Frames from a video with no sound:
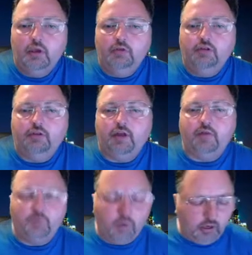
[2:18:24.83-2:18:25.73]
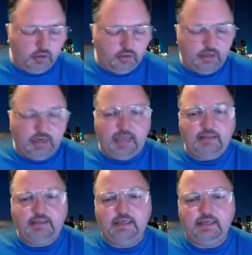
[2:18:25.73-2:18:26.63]
She's got
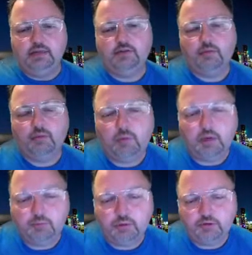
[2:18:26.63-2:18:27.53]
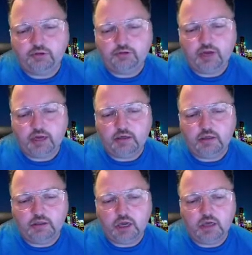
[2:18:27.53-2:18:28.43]
418, so we want to push this
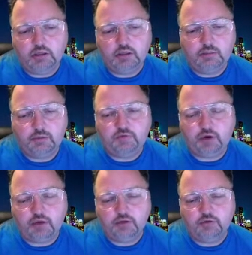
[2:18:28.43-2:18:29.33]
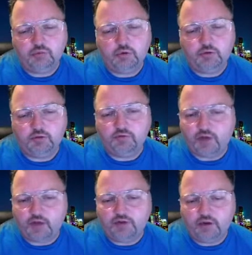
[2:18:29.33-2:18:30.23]
channel along a little bit farther towards the
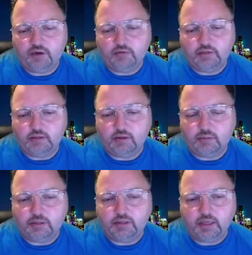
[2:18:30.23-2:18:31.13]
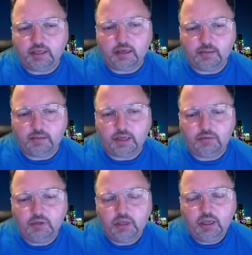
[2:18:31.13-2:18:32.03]
500 that they'll be thinking
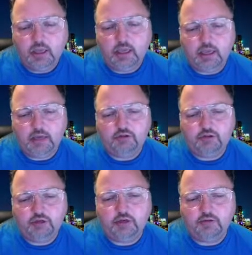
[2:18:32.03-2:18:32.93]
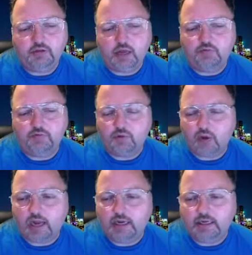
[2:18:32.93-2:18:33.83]
about. And she does a lot of
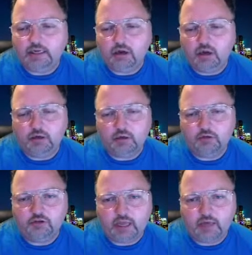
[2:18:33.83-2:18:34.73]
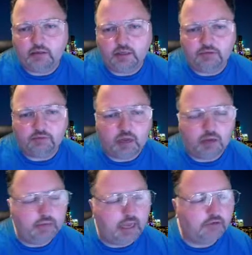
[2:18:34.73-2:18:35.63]
variety on her channel as
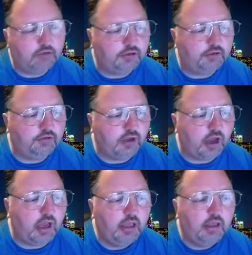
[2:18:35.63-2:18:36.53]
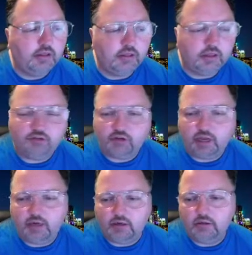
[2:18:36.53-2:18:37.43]
well. We actually saw this
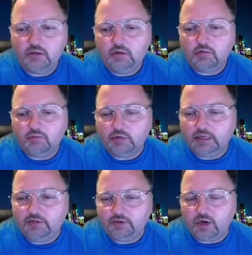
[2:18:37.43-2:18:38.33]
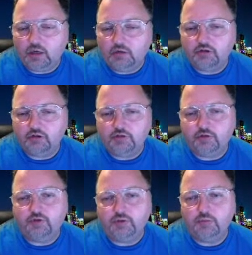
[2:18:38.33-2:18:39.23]
channel restart just a
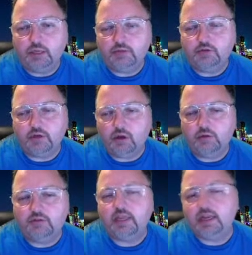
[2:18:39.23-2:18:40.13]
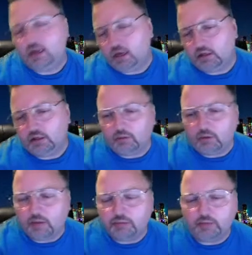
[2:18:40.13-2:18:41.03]
few months ago. It's getting on a little
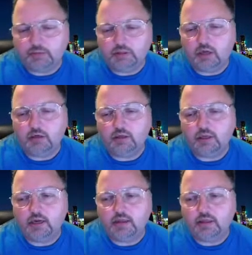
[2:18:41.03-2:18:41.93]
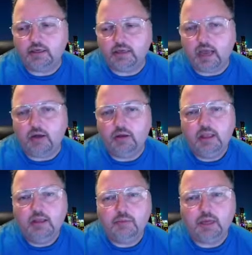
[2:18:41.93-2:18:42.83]
while, probably longer than I think now,
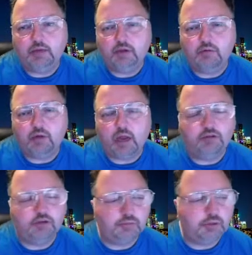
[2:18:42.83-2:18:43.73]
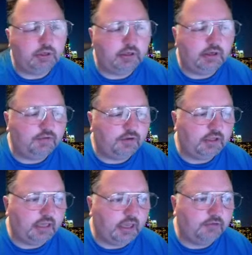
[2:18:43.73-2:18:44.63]
but Rock Chick Beauty
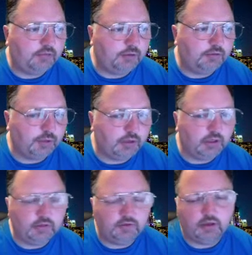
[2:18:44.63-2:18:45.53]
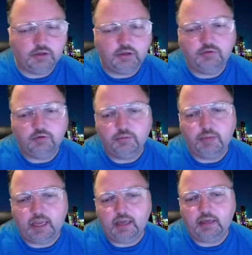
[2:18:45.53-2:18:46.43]
definitely has some experience on YouTube
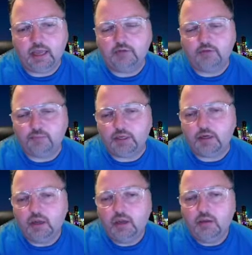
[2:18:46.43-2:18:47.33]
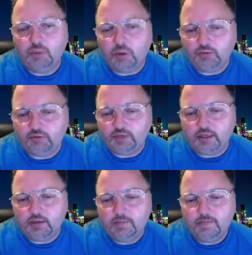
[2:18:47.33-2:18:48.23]
and has been
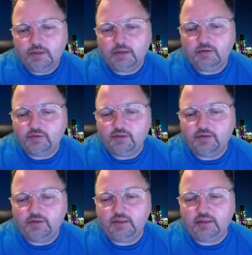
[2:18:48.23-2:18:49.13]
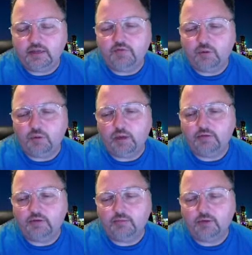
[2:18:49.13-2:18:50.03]
posting consistently for
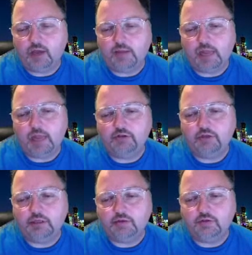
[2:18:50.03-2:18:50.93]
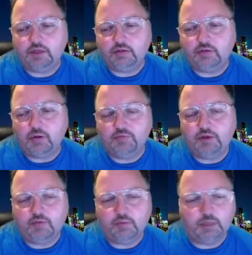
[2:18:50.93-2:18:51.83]
quite some time, as you can see. So
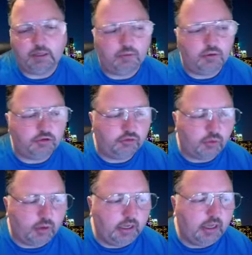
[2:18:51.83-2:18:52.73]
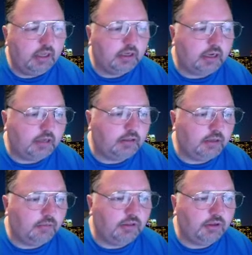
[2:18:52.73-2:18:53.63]
hopefully everybody will enjoy
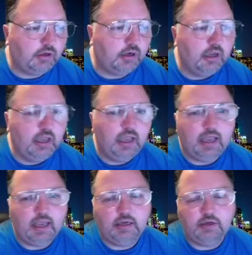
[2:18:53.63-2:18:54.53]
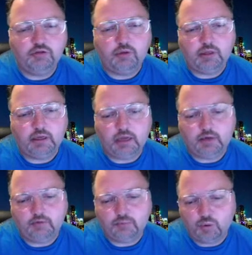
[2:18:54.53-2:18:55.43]
connecting with her and enjoy the kind
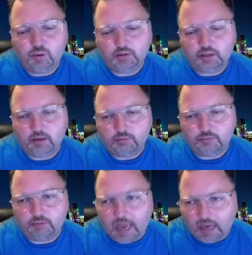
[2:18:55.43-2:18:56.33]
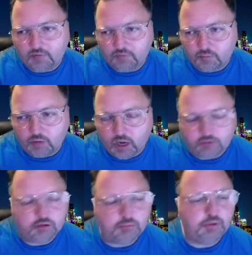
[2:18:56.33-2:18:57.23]
of support that comes back from Rock
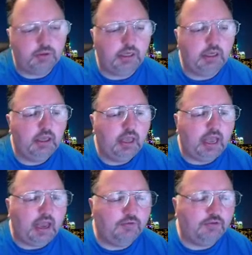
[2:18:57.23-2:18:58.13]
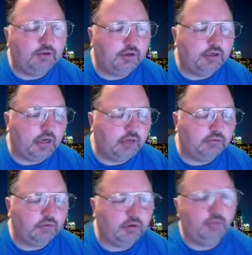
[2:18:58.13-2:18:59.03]
Chick Beauty after you connect
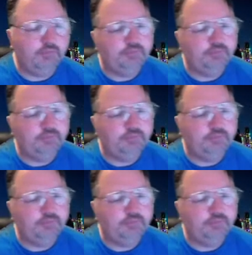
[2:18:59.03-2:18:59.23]
with her.